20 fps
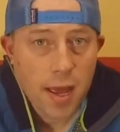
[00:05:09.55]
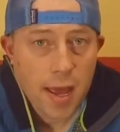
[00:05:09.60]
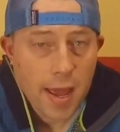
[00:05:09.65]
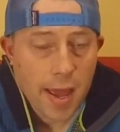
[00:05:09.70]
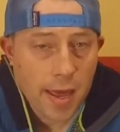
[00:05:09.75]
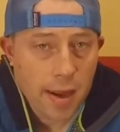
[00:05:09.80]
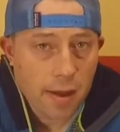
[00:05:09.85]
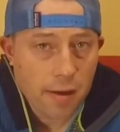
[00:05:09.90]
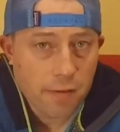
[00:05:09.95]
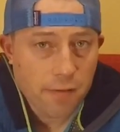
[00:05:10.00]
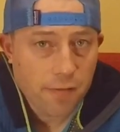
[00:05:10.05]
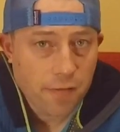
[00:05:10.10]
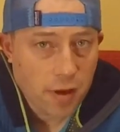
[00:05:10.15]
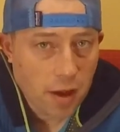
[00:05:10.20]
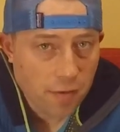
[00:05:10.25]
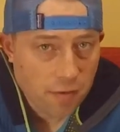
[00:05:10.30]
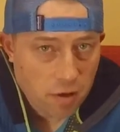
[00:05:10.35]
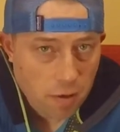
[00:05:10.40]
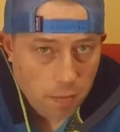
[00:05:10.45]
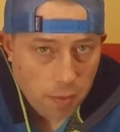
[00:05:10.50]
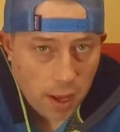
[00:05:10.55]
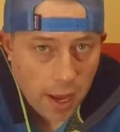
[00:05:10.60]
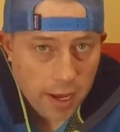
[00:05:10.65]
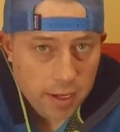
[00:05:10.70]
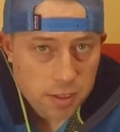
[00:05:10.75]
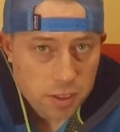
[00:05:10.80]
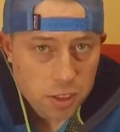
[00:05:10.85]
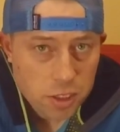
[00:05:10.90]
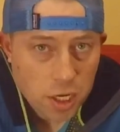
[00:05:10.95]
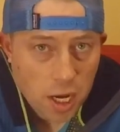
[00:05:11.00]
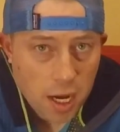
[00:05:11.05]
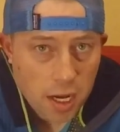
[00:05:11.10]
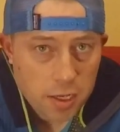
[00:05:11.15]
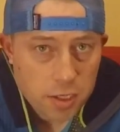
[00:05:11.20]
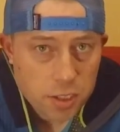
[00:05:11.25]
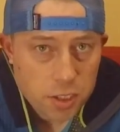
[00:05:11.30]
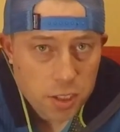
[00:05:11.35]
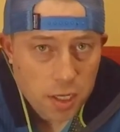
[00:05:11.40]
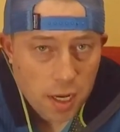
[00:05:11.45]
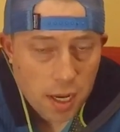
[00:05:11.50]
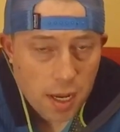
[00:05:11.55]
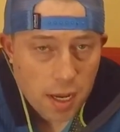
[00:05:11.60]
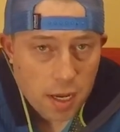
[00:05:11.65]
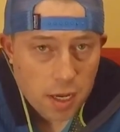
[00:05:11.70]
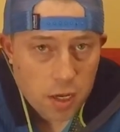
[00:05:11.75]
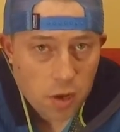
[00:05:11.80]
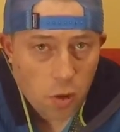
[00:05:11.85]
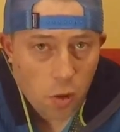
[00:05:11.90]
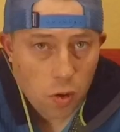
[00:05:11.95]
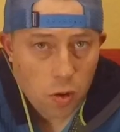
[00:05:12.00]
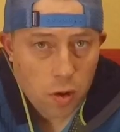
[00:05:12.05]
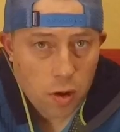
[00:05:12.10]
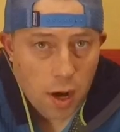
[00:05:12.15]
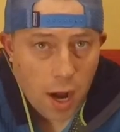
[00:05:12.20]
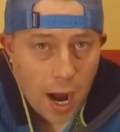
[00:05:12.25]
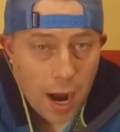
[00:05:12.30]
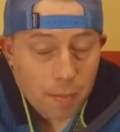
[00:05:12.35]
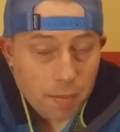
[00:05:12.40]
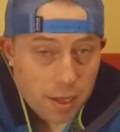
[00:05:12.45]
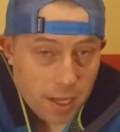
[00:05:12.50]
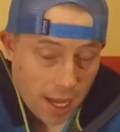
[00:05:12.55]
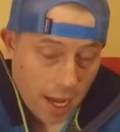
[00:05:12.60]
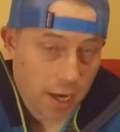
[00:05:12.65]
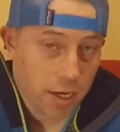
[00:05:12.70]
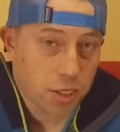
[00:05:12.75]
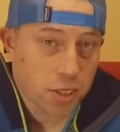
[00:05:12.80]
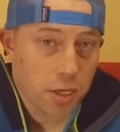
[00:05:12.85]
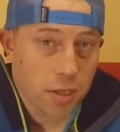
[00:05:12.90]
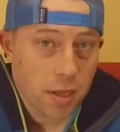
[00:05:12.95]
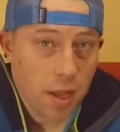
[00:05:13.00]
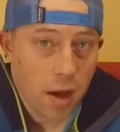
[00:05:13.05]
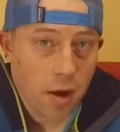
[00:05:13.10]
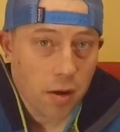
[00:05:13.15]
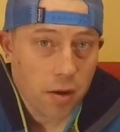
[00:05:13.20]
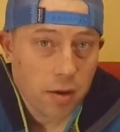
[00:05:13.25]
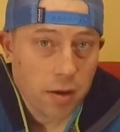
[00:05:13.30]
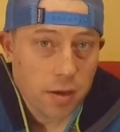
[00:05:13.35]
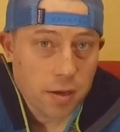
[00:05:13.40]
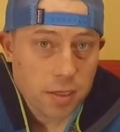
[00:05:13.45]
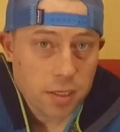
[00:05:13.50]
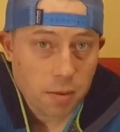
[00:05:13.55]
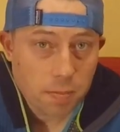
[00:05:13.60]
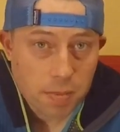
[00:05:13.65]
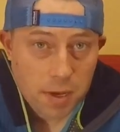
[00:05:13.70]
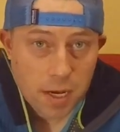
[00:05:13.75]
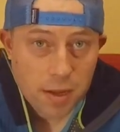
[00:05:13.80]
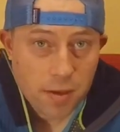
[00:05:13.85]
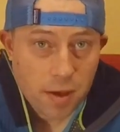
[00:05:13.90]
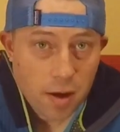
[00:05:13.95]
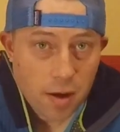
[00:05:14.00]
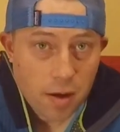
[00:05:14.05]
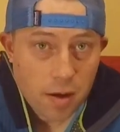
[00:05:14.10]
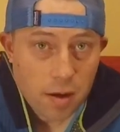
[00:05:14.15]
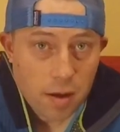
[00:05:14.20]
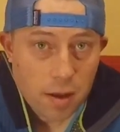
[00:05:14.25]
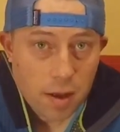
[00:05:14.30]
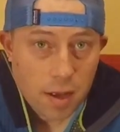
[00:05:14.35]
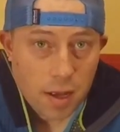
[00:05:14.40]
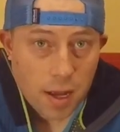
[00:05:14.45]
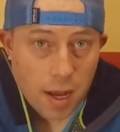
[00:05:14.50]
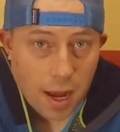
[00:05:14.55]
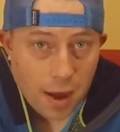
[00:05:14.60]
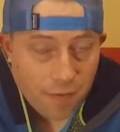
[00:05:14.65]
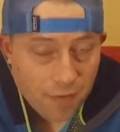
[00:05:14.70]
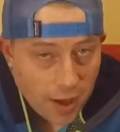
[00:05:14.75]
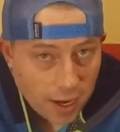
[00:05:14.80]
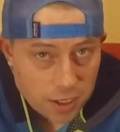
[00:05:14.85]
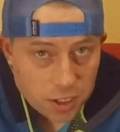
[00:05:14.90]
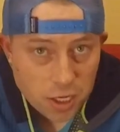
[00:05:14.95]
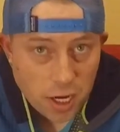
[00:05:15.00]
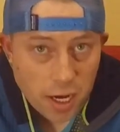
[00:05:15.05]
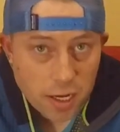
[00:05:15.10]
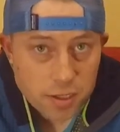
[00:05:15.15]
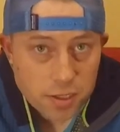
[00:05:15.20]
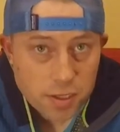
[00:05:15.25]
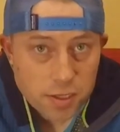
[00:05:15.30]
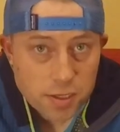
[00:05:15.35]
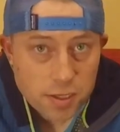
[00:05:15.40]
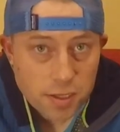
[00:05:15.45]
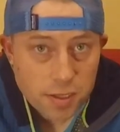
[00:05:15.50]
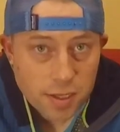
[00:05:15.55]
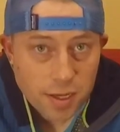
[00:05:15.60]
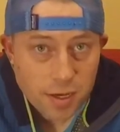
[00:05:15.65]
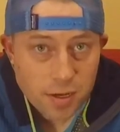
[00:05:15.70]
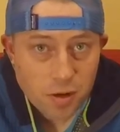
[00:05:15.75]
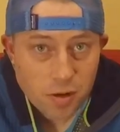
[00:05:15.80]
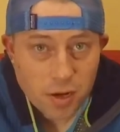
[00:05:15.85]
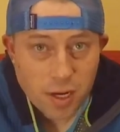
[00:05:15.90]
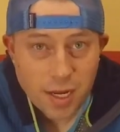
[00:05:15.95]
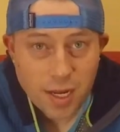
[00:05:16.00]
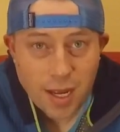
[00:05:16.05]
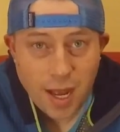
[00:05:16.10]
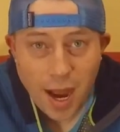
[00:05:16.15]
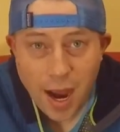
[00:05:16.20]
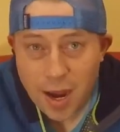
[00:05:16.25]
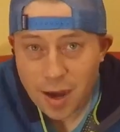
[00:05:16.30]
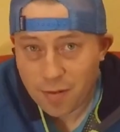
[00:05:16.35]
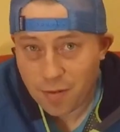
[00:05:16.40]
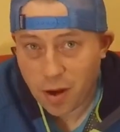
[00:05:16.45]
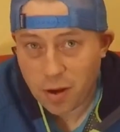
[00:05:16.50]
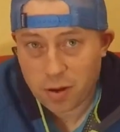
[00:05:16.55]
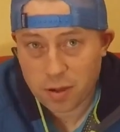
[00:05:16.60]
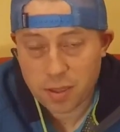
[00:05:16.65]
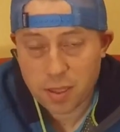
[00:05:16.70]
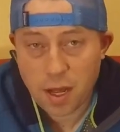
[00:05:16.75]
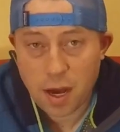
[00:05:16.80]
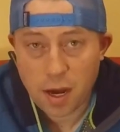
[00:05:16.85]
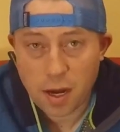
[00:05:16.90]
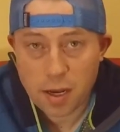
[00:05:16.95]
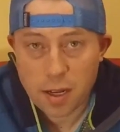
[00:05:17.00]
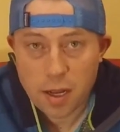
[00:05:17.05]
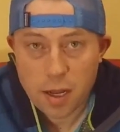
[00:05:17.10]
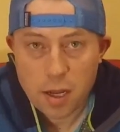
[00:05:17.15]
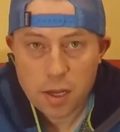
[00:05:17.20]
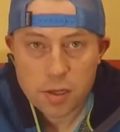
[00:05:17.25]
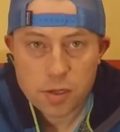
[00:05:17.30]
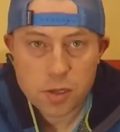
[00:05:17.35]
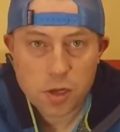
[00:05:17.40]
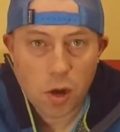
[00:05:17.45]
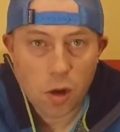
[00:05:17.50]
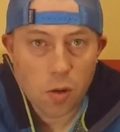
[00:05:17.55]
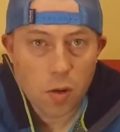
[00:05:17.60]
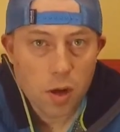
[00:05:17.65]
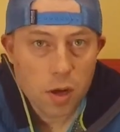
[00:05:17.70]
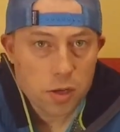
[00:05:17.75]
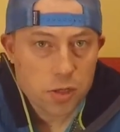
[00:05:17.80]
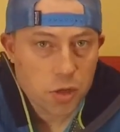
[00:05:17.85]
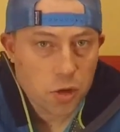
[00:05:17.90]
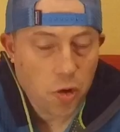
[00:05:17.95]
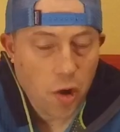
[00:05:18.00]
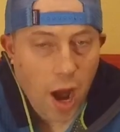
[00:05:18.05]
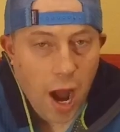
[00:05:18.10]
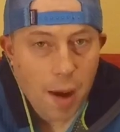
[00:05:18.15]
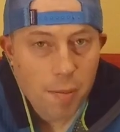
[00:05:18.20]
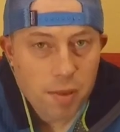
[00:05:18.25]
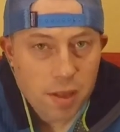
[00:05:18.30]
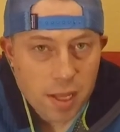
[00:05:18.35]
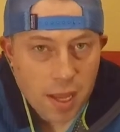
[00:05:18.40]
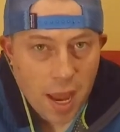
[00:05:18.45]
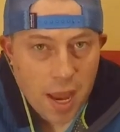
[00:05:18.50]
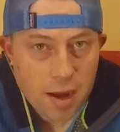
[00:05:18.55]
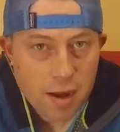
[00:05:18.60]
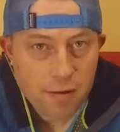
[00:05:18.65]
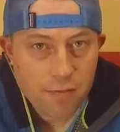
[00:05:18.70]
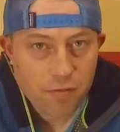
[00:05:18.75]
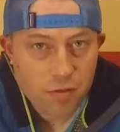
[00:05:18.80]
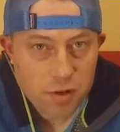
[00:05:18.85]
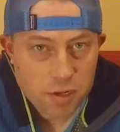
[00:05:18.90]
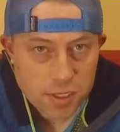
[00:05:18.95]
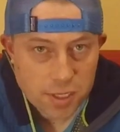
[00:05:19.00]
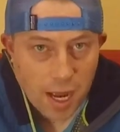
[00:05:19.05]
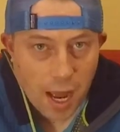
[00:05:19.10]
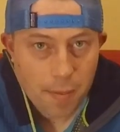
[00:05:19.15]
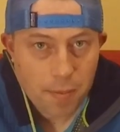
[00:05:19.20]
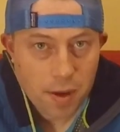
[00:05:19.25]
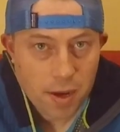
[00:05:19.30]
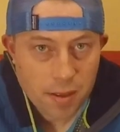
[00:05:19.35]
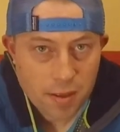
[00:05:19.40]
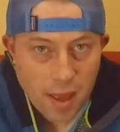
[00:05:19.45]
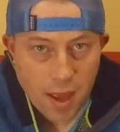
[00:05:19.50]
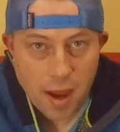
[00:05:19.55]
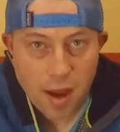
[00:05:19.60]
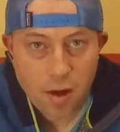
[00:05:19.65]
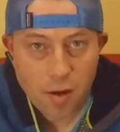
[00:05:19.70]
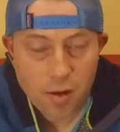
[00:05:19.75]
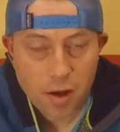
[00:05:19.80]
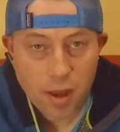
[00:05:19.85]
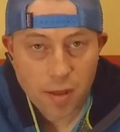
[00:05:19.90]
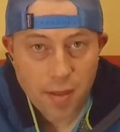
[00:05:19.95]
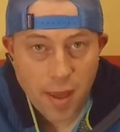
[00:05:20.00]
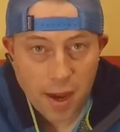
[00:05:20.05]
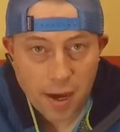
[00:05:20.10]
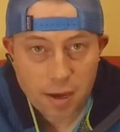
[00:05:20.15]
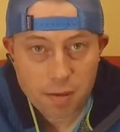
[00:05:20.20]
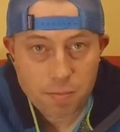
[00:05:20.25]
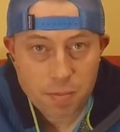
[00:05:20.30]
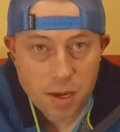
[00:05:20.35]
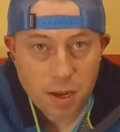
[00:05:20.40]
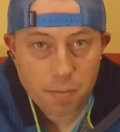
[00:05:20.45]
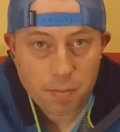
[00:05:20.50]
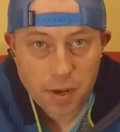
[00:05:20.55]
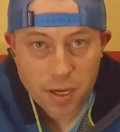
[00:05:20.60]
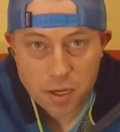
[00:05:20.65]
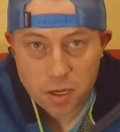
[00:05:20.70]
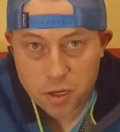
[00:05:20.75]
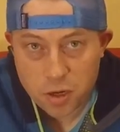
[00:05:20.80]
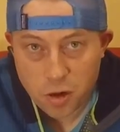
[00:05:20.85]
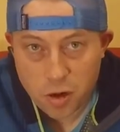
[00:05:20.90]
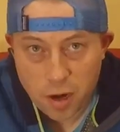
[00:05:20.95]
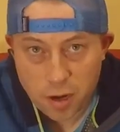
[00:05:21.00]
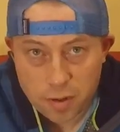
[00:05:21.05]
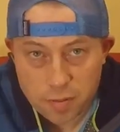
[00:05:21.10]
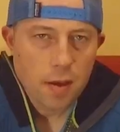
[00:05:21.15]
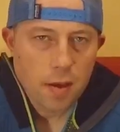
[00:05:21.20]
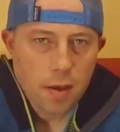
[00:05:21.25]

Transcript: And if your plans change, your obligation there to be there, if that changes, then you're kind of out of luck. So you're obligated for stopping in that area, and that could be a big deterrent.